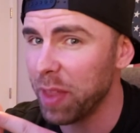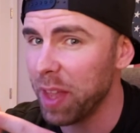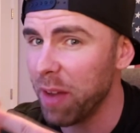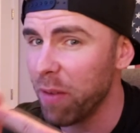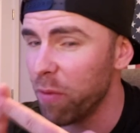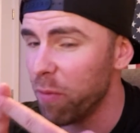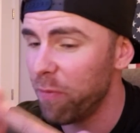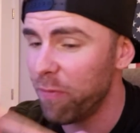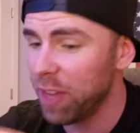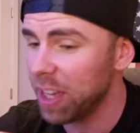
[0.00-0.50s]

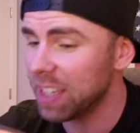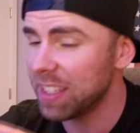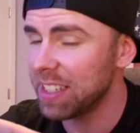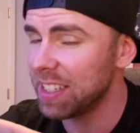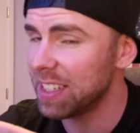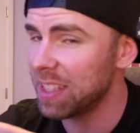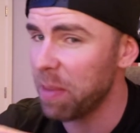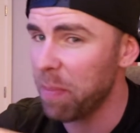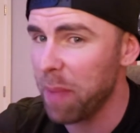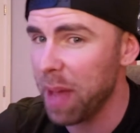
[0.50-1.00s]
that
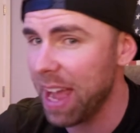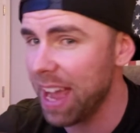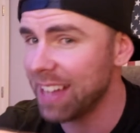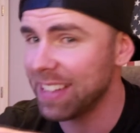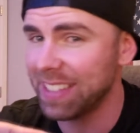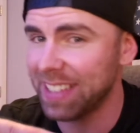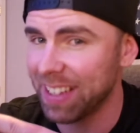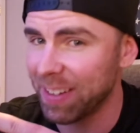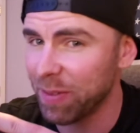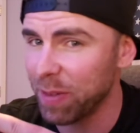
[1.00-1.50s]
fixes the
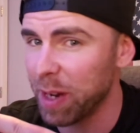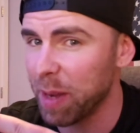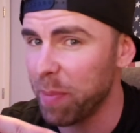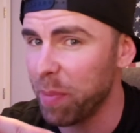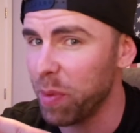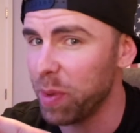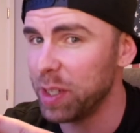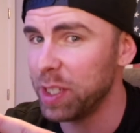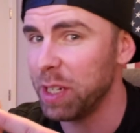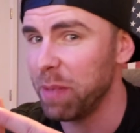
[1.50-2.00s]
pants that
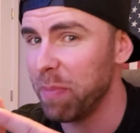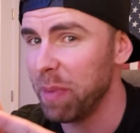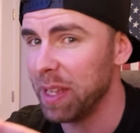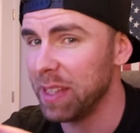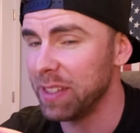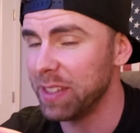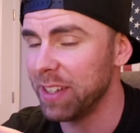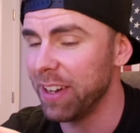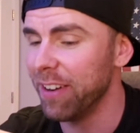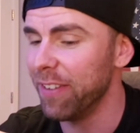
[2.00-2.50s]
rip when she
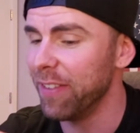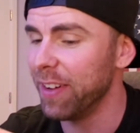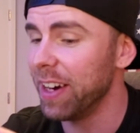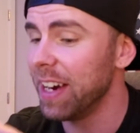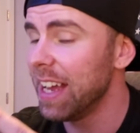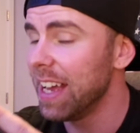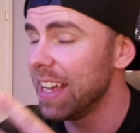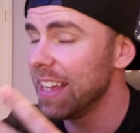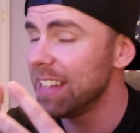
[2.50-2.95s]
bends over.